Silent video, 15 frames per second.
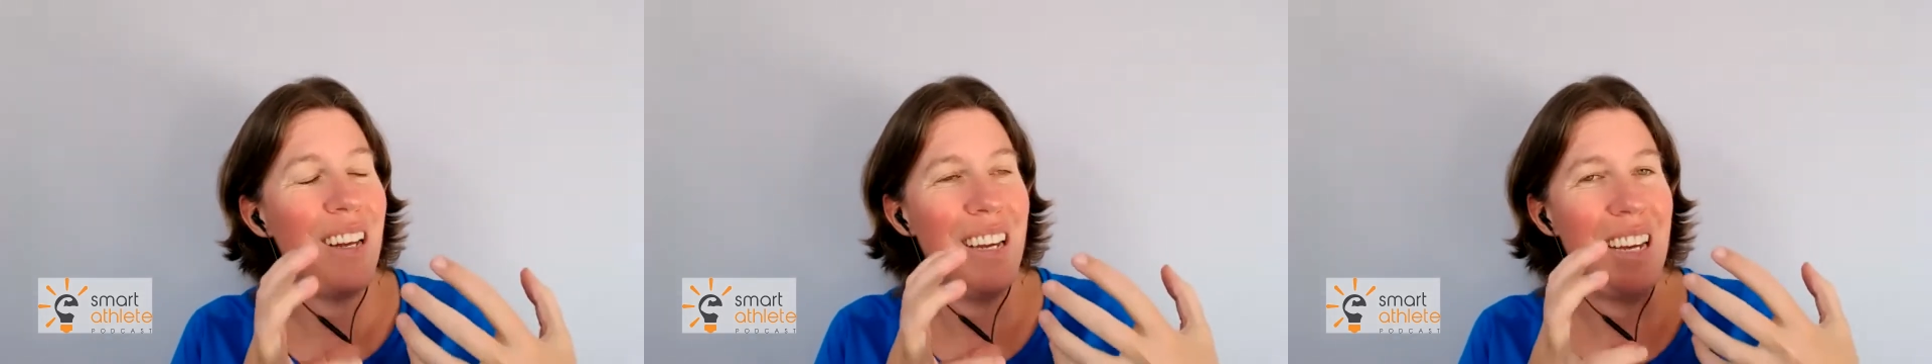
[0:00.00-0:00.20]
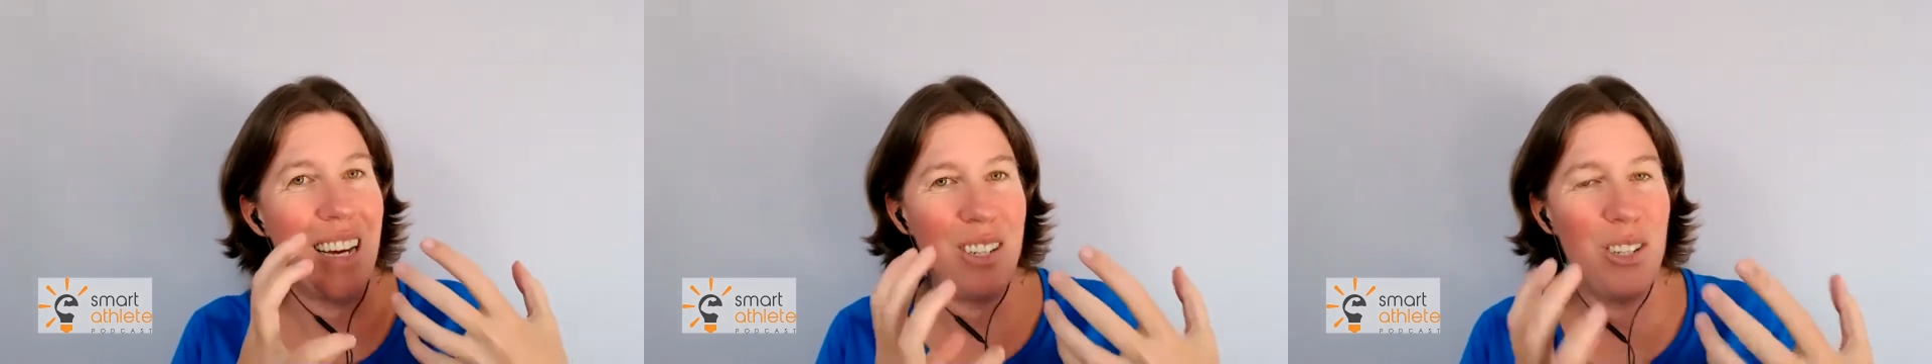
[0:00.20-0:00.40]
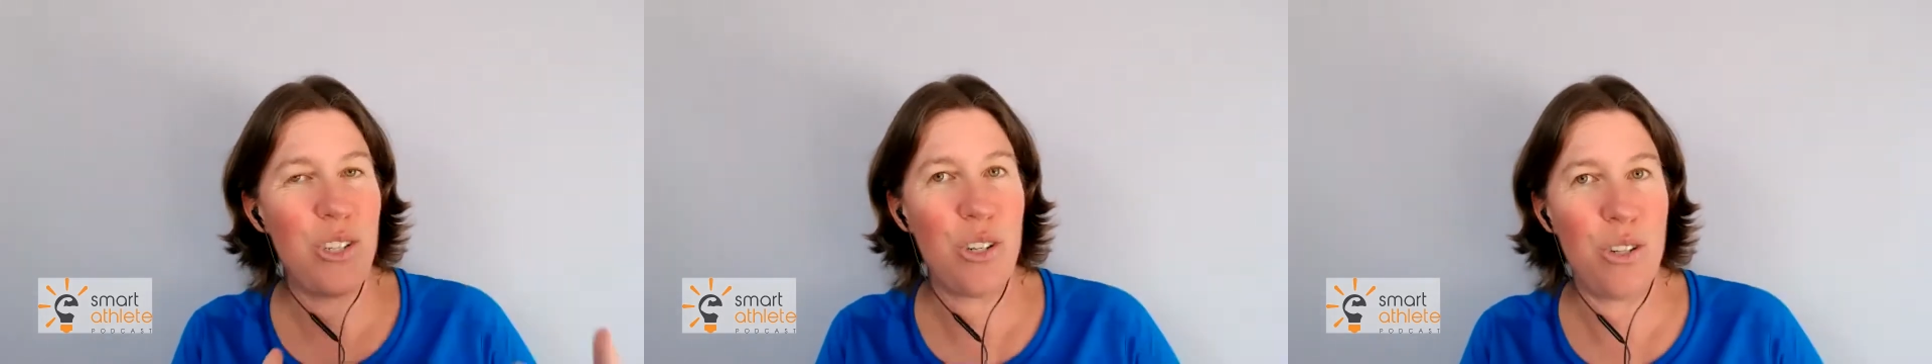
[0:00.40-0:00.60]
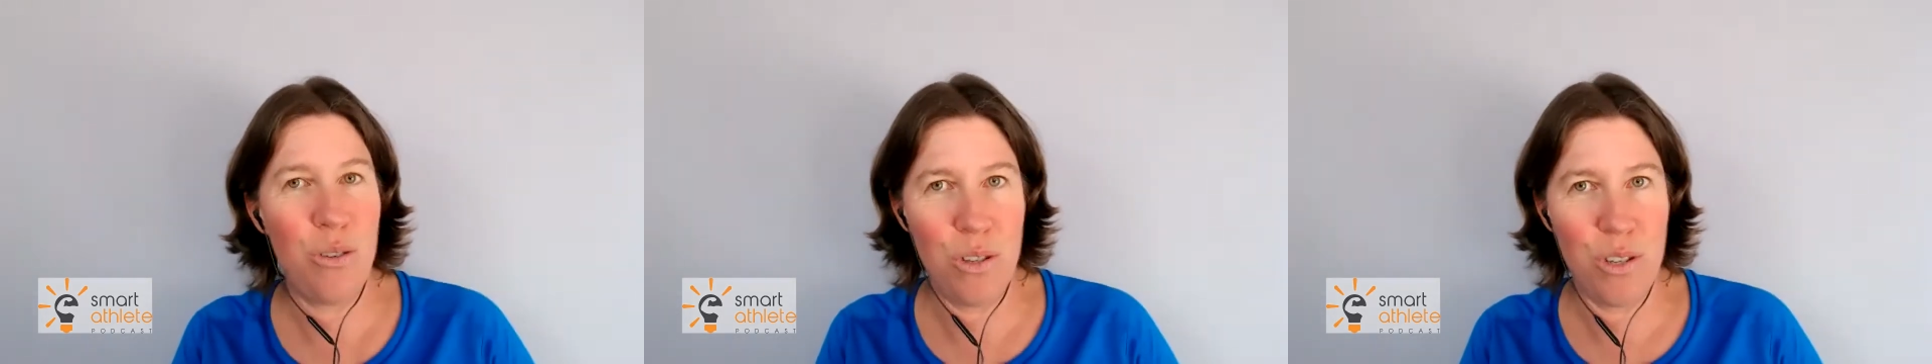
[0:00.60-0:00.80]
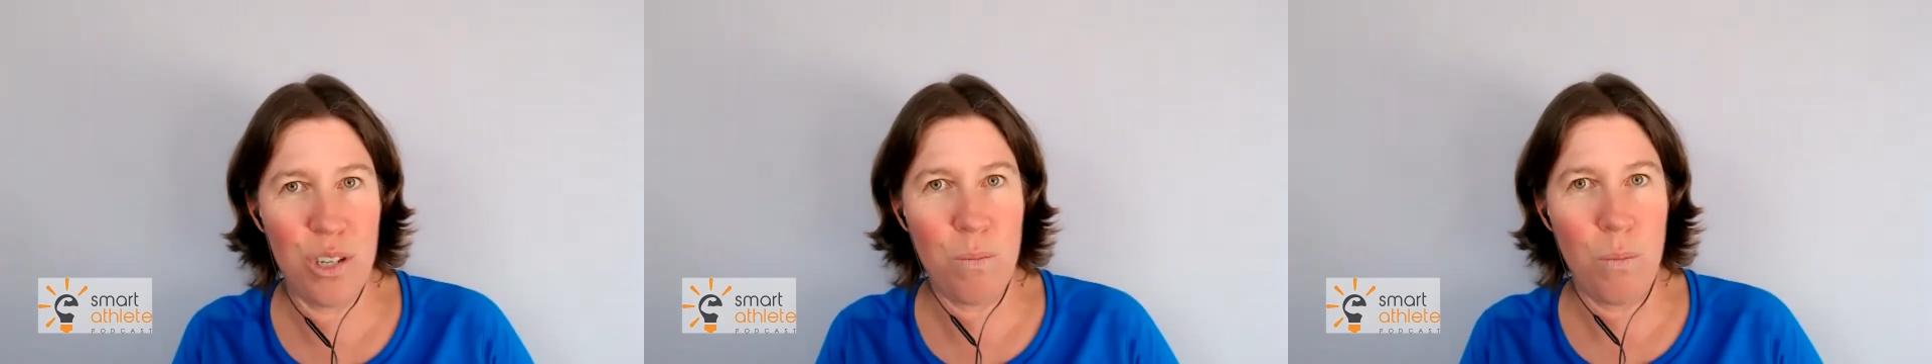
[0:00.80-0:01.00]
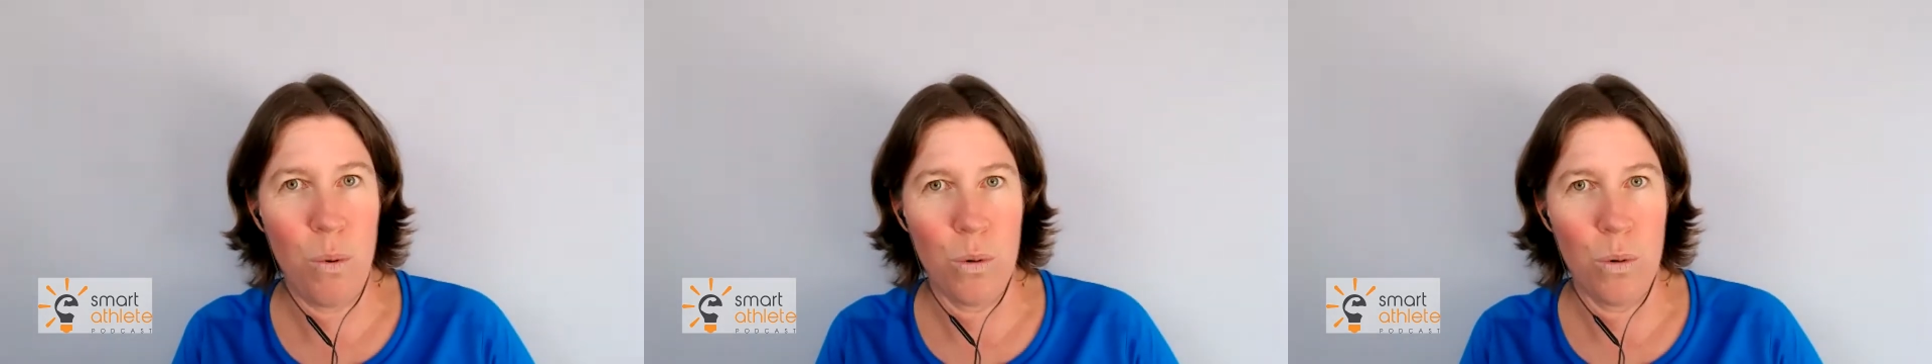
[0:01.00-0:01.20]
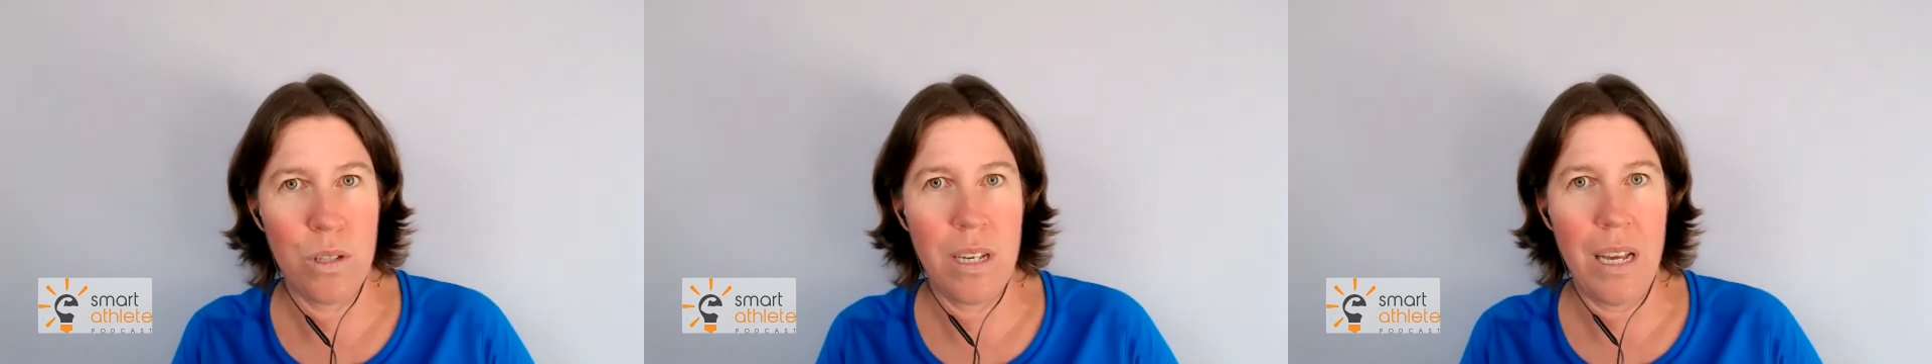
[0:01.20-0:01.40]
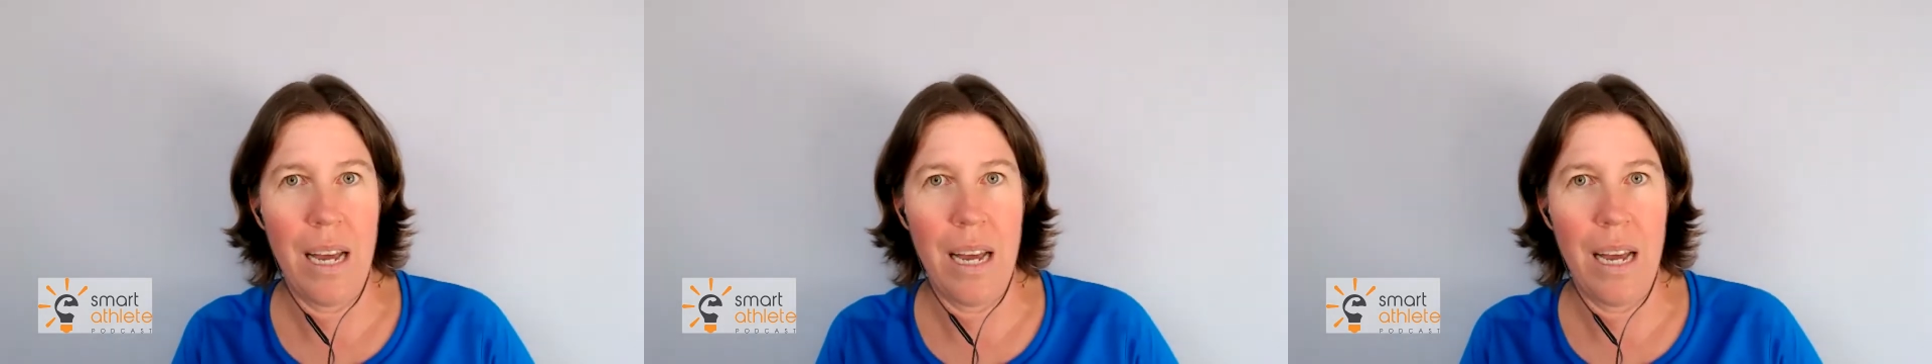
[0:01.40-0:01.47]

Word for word: he understood sports.